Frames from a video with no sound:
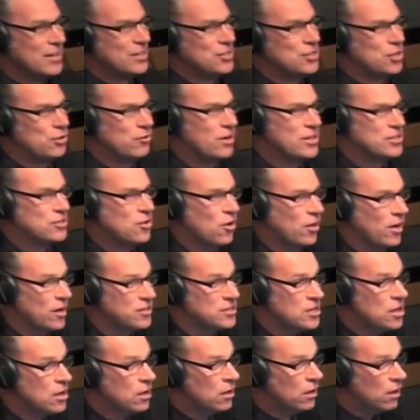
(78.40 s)
And Dougray Scott
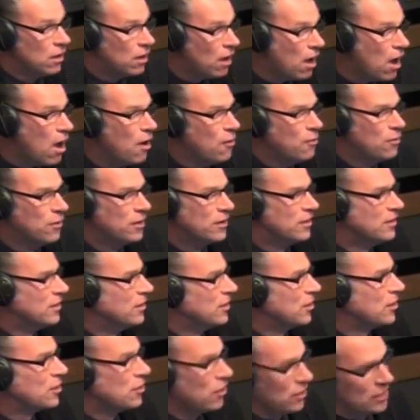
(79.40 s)
goes, oh,
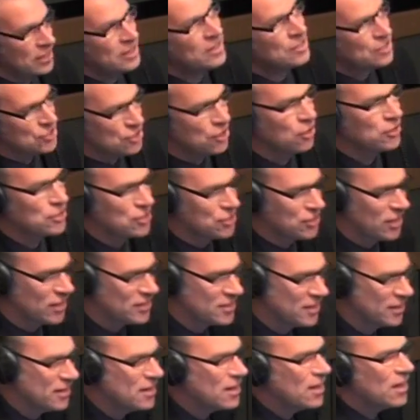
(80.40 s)
in a Scottish
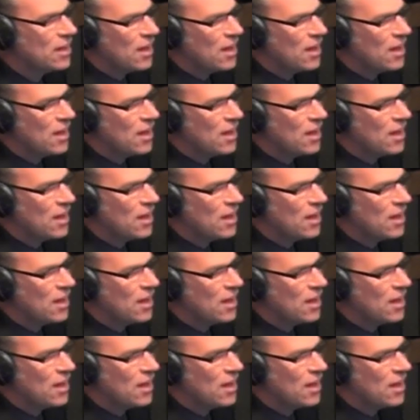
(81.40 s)
accent,